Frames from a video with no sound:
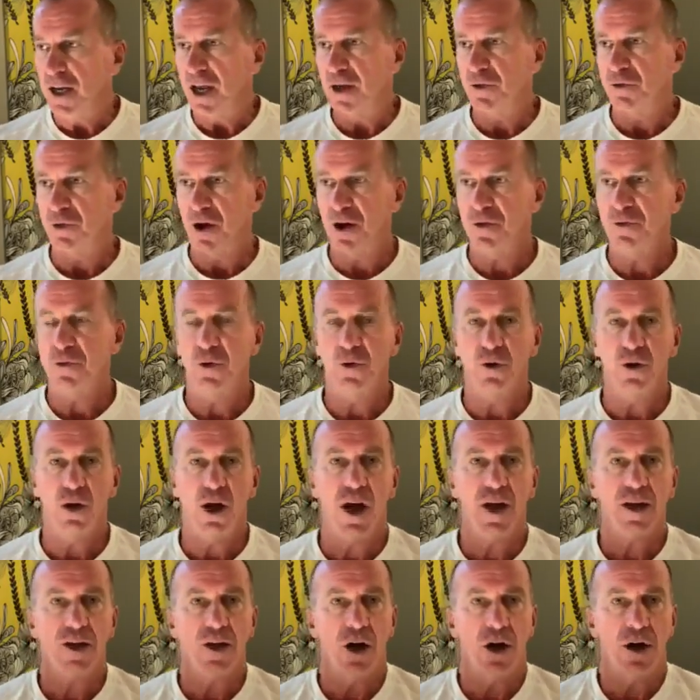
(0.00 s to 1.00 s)
If I feel
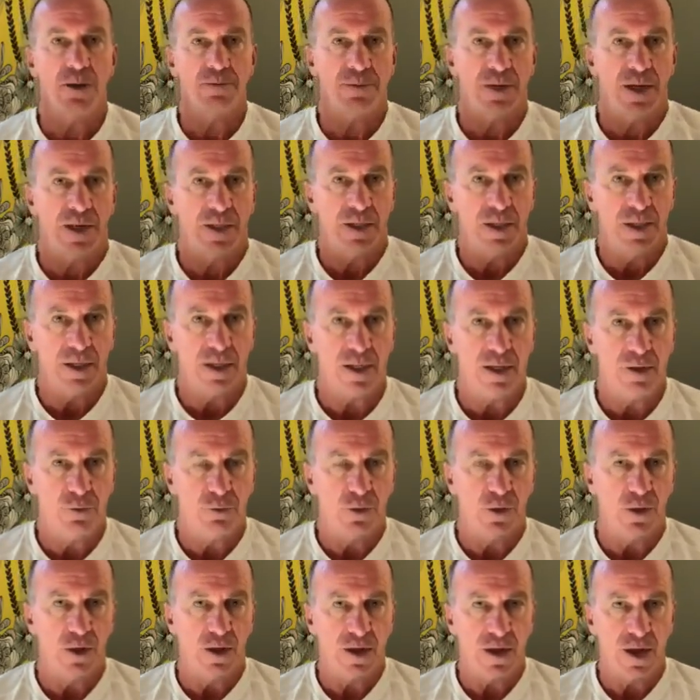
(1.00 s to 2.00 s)
like I'm
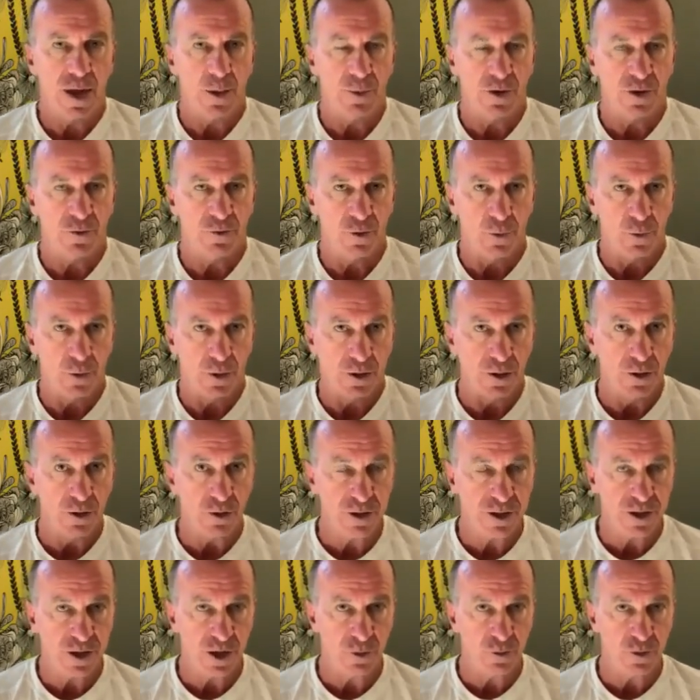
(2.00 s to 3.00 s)
feeling coming from a
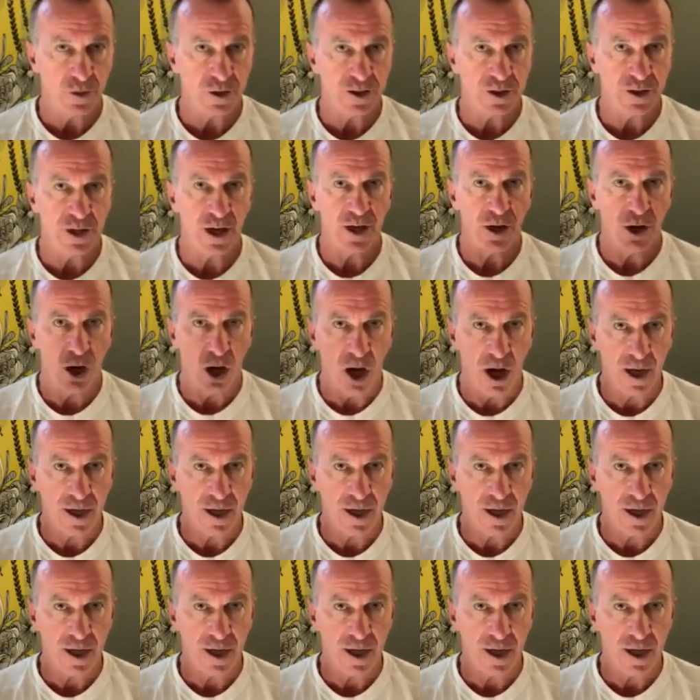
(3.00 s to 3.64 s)
little suffered state,